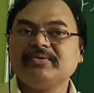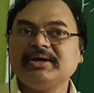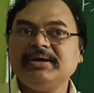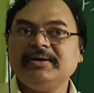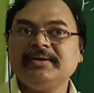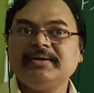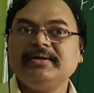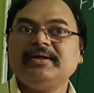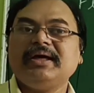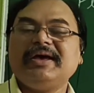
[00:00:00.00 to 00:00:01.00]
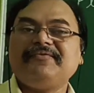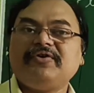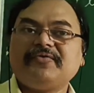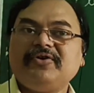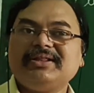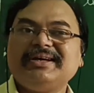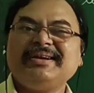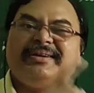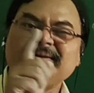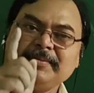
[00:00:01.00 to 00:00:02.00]
Okay, F for
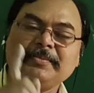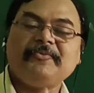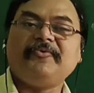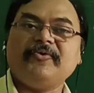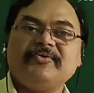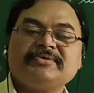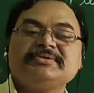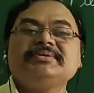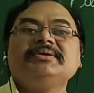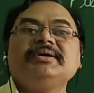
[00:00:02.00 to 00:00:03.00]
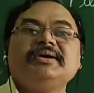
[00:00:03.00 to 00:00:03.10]
father, force,